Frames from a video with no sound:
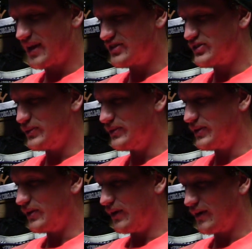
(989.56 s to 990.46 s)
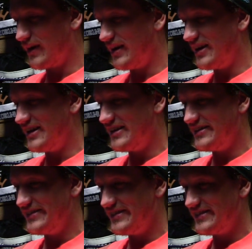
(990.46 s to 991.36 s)
I sold the car I
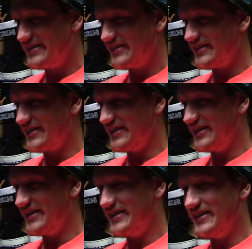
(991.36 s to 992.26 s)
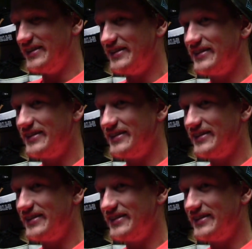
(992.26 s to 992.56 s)
had, and then